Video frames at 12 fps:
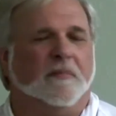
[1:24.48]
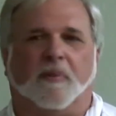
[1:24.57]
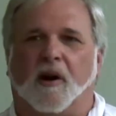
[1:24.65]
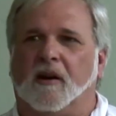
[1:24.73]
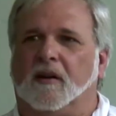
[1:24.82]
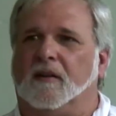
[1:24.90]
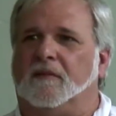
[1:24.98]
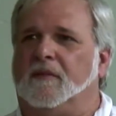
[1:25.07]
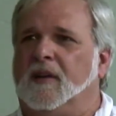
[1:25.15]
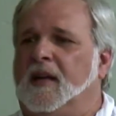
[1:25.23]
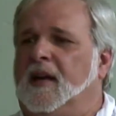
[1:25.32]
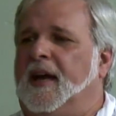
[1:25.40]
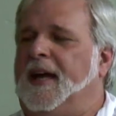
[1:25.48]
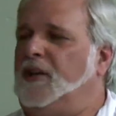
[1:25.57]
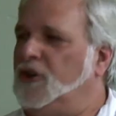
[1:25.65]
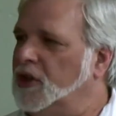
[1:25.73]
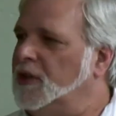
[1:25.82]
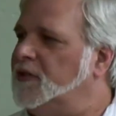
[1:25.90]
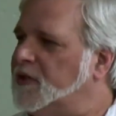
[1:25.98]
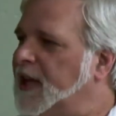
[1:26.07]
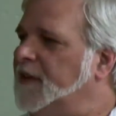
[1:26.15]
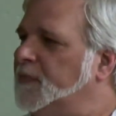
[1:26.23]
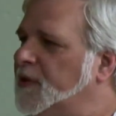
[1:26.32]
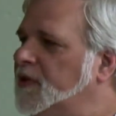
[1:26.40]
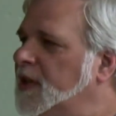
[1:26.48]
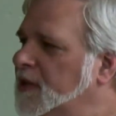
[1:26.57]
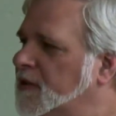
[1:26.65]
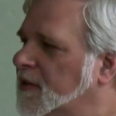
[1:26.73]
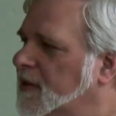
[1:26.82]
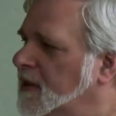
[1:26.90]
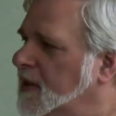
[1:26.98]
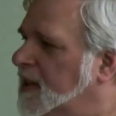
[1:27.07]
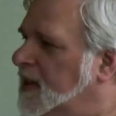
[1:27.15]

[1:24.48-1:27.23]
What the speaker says: part of a good, safe procedure